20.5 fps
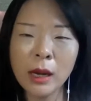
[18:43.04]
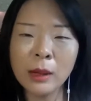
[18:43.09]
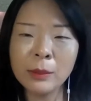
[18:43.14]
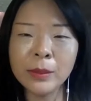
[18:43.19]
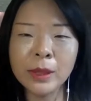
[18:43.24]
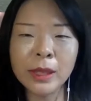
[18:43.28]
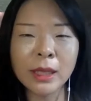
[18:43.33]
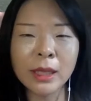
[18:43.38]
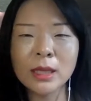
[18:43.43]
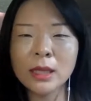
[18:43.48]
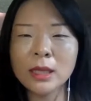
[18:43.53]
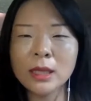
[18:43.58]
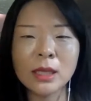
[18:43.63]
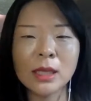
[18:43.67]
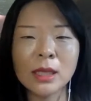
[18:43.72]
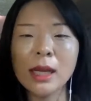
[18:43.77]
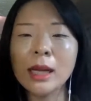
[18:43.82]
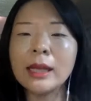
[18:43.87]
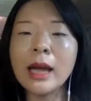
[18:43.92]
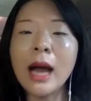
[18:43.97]
because
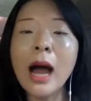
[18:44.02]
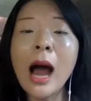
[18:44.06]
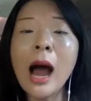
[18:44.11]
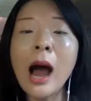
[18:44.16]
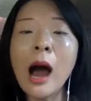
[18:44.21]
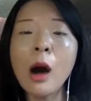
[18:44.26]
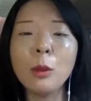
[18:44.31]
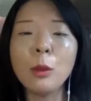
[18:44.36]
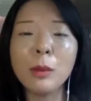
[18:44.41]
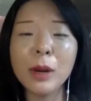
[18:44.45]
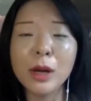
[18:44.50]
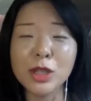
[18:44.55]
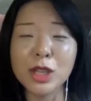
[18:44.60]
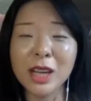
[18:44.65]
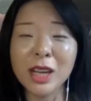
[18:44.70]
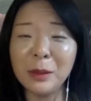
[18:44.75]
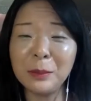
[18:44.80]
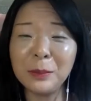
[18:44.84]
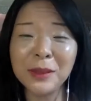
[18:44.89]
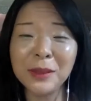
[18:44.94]
just kind of how
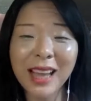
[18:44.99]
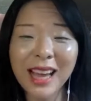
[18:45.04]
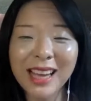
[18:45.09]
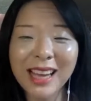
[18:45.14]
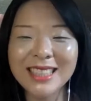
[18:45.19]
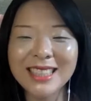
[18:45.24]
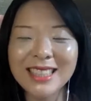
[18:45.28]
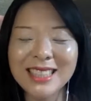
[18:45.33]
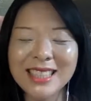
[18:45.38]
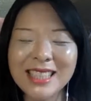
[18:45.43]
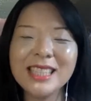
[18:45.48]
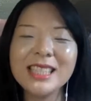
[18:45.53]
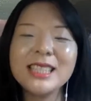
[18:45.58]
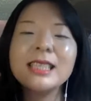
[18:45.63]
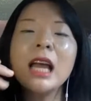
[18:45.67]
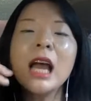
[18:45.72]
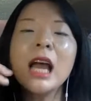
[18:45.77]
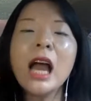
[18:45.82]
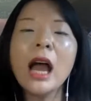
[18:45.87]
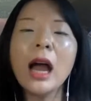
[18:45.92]
much complex it
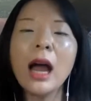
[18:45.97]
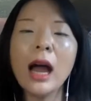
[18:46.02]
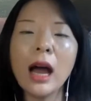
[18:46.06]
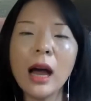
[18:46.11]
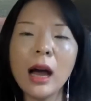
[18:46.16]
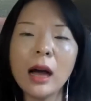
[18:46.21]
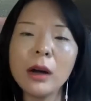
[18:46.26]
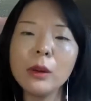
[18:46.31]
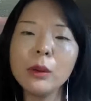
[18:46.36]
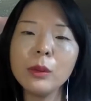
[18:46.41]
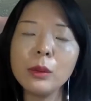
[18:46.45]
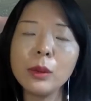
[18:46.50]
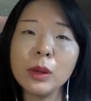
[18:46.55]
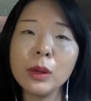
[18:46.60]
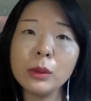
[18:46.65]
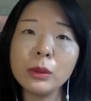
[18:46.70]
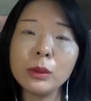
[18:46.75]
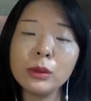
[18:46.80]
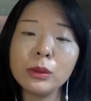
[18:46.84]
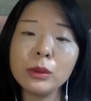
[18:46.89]
is.
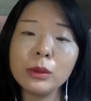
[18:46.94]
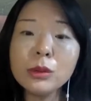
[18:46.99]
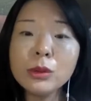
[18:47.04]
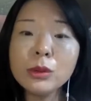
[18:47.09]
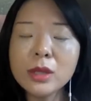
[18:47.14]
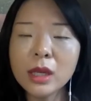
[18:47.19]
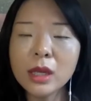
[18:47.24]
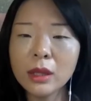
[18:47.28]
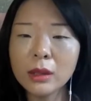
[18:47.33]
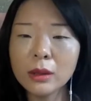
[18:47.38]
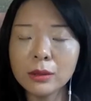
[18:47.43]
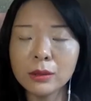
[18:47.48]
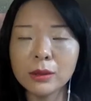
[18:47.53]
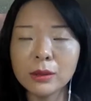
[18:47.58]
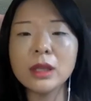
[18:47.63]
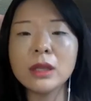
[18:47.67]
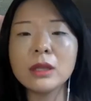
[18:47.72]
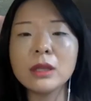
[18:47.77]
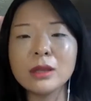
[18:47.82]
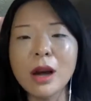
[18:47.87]
When using
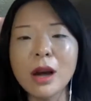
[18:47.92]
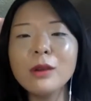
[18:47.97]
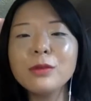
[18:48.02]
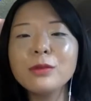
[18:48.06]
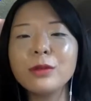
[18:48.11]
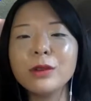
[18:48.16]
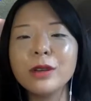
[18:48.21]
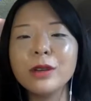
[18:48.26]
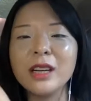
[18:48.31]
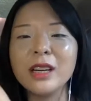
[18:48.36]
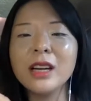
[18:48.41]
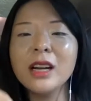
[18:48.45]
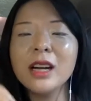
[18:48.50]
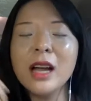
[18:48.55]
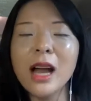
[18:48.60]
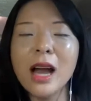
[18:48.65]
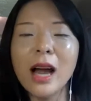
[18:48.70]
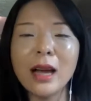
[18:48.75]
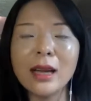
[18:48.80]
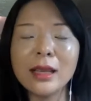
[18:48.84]
3D software,
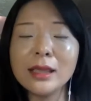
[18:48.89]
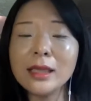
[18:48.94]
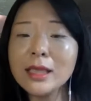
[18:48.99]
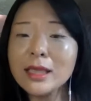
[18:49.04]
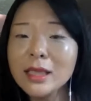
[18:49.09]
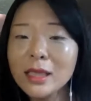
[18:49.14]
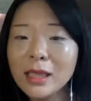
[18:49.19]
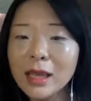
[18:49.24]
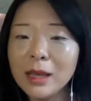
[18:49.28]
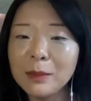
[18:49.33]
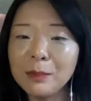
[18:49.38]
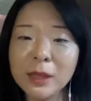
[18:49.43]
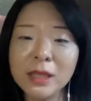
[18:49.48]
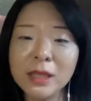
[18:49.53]
it is an